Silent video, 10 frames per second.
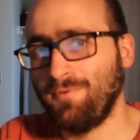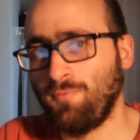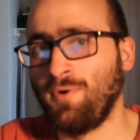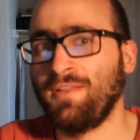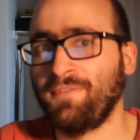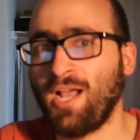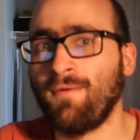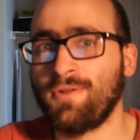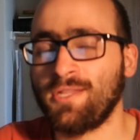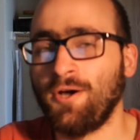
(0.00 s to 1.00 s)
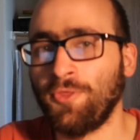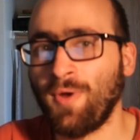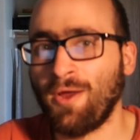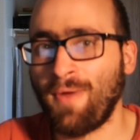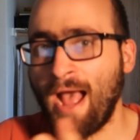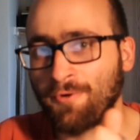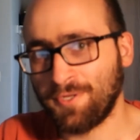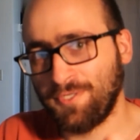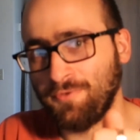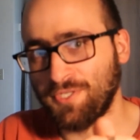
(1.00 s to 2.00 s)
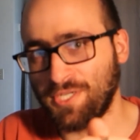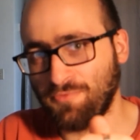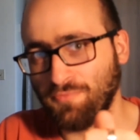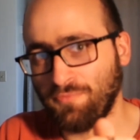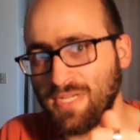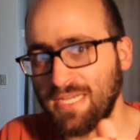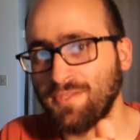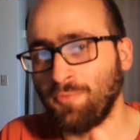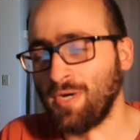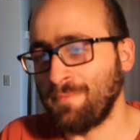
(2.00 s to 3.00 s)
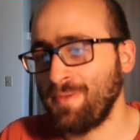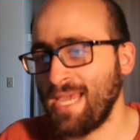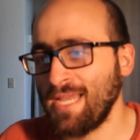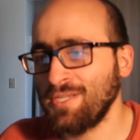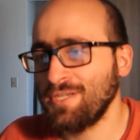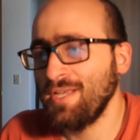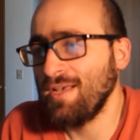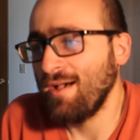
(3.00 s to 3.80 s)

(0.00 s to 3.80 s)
one of the covers all the way around to just read the one page.